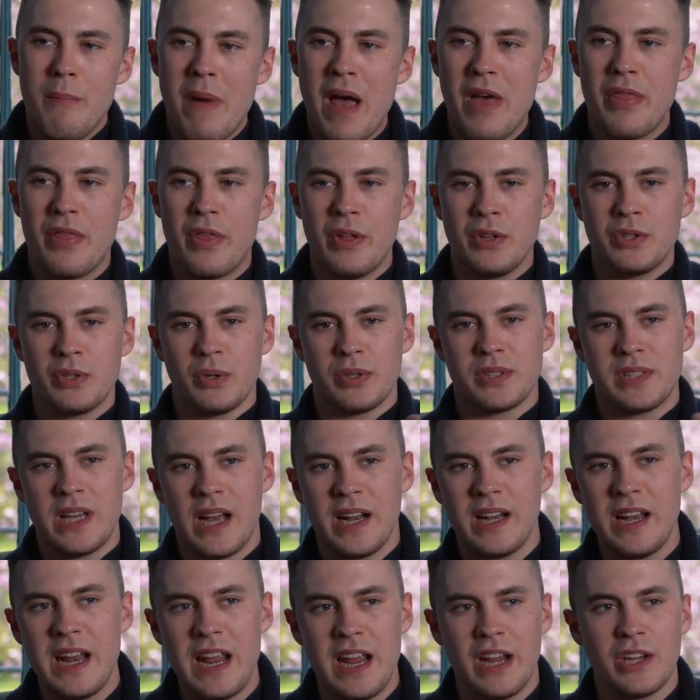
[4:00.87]
methods or
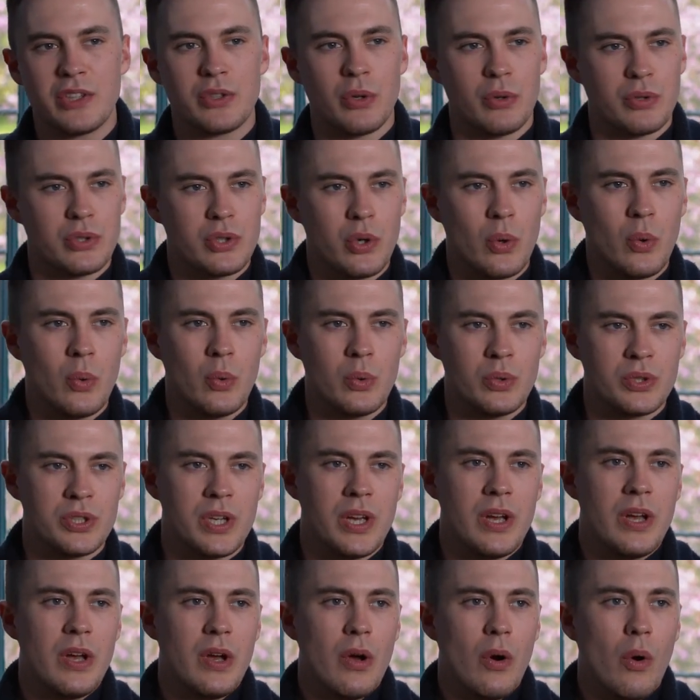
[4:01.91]
techniques or tools,
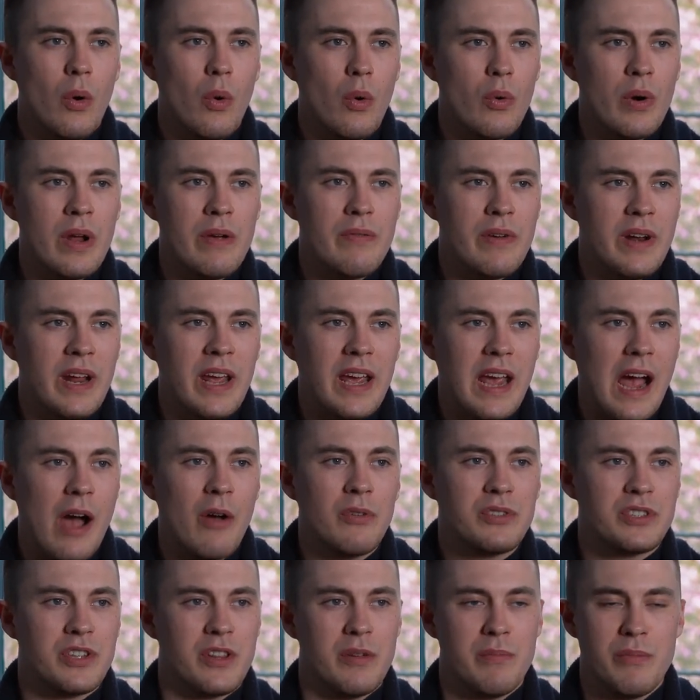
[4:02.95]
or even
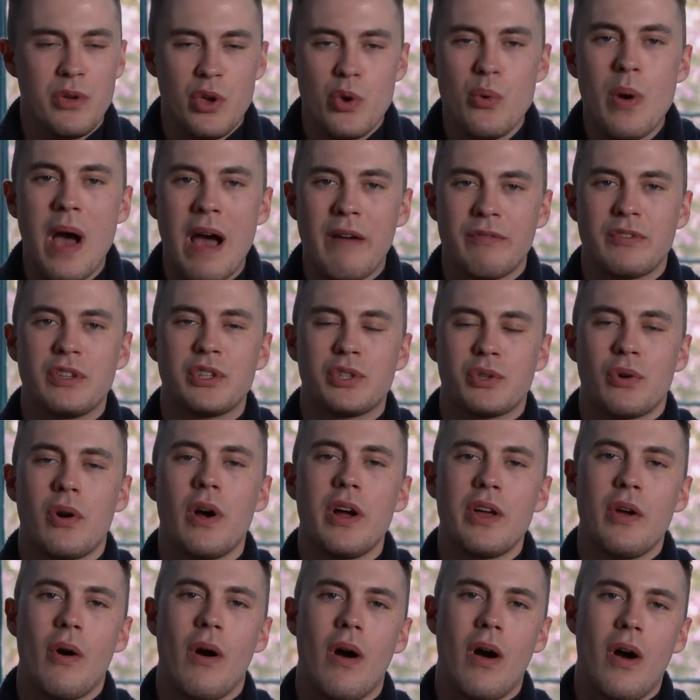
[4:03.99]
encounter them. You have to
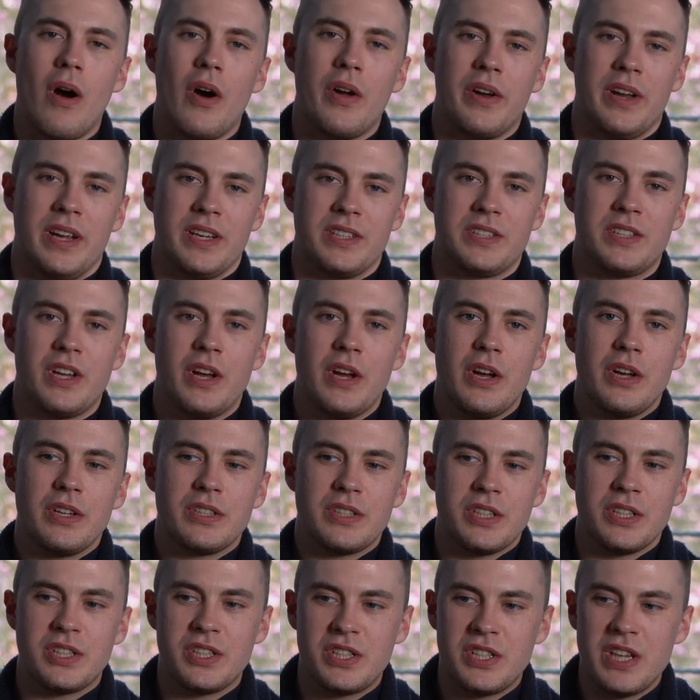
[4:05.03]
try your hardest
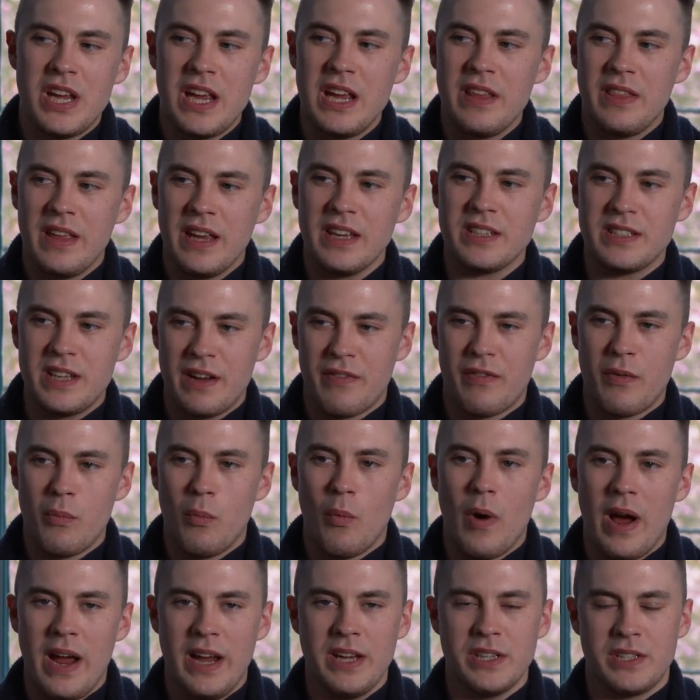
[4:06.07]
to see these
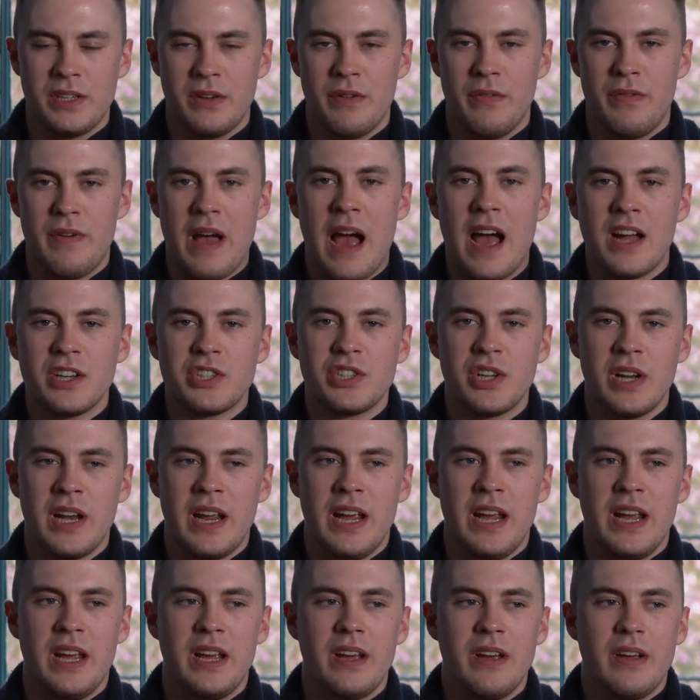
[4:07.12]
different ways of
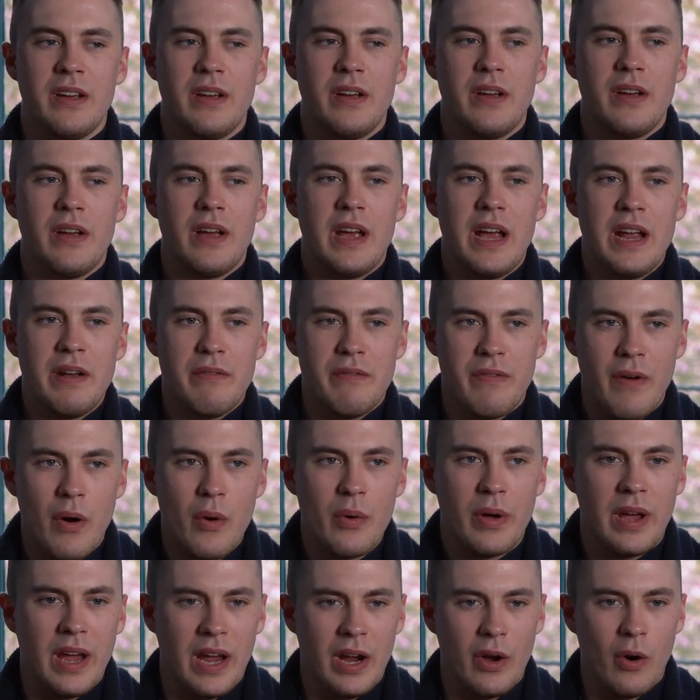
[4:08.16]
actually
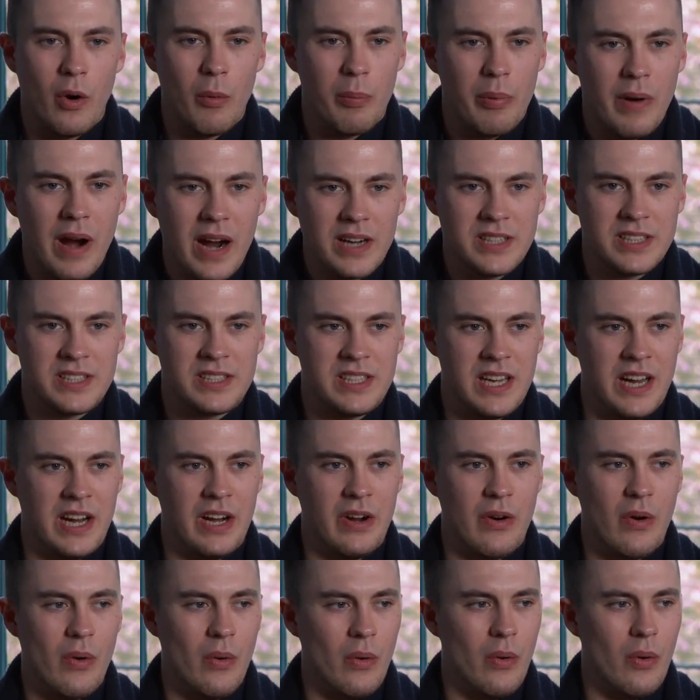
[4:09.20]
invoking or practicing
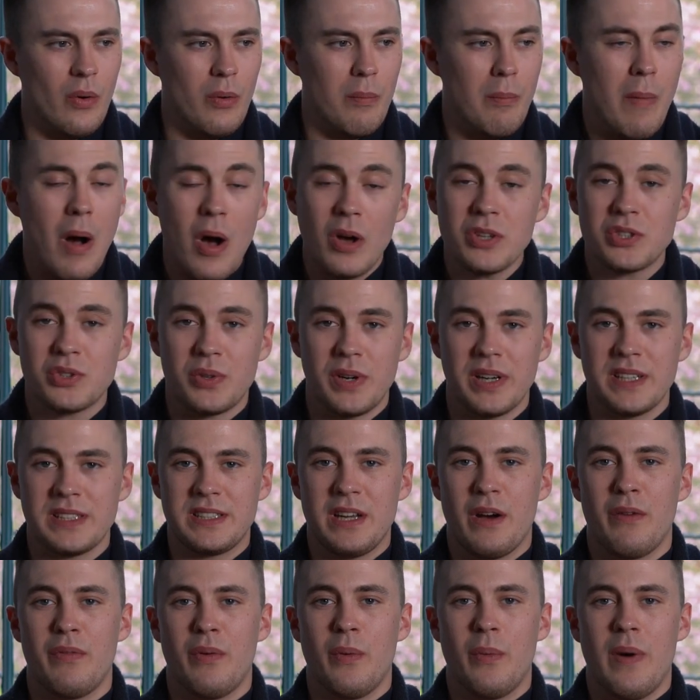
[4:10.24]
or mastering
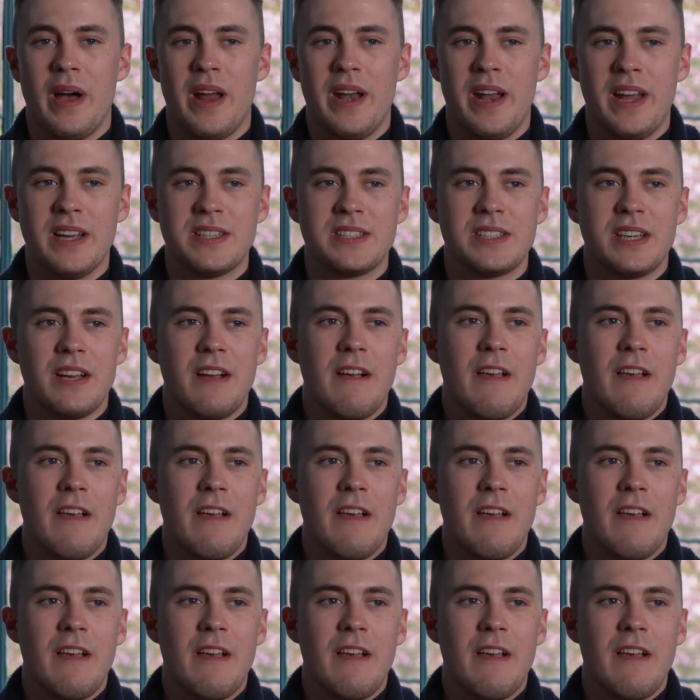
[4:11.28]
self-awareness,